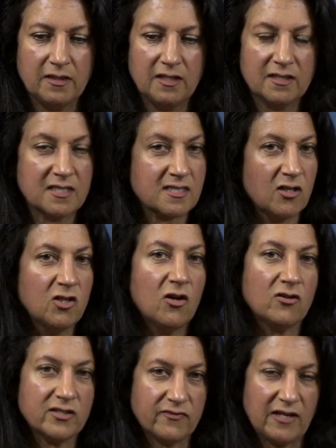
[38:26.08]
There's a
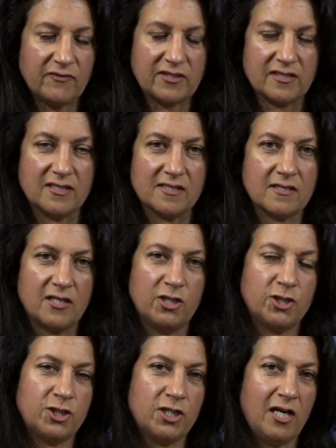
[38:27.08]
lot of evidence that has
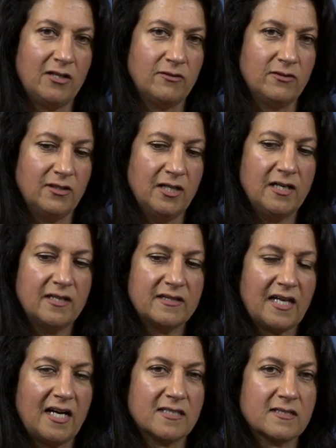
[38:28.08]
shown
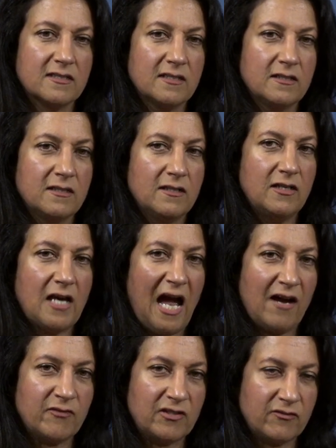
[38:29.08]
that
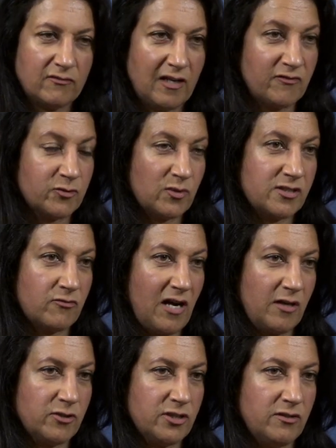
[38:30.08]
having loved ones
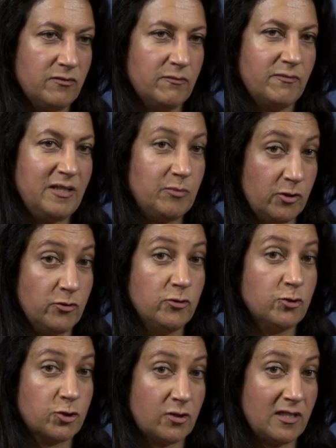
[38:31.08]
around you, people who you
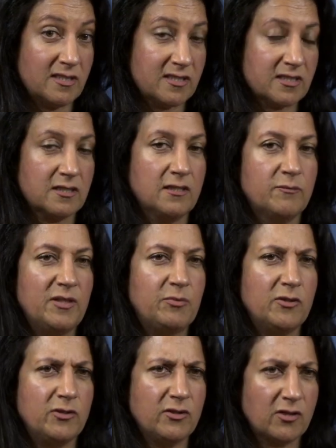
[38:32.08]
trust, people
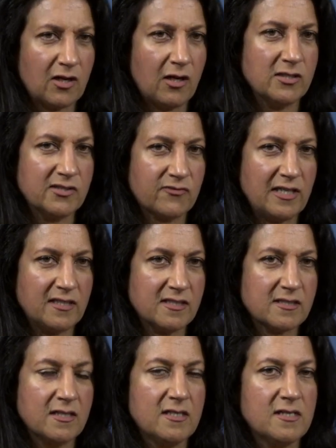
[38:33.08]
who are your close
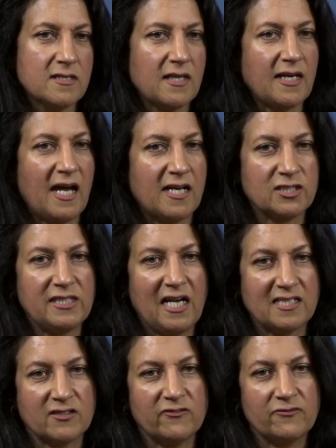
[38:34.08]
friends, that actually
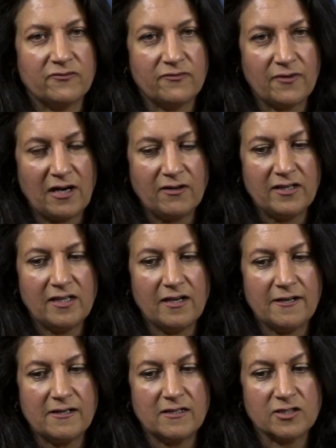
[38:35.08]
has a very
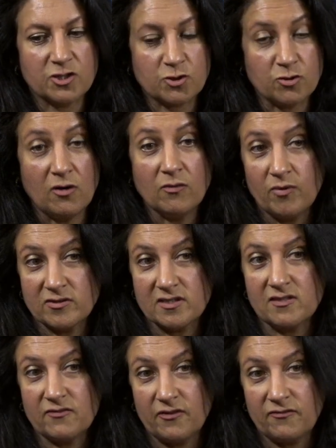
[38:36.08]
strong
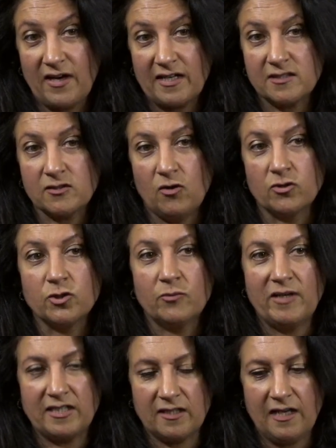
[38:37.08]
positive effect on your
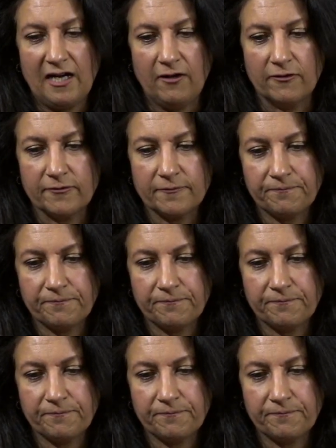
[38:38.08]
mental health.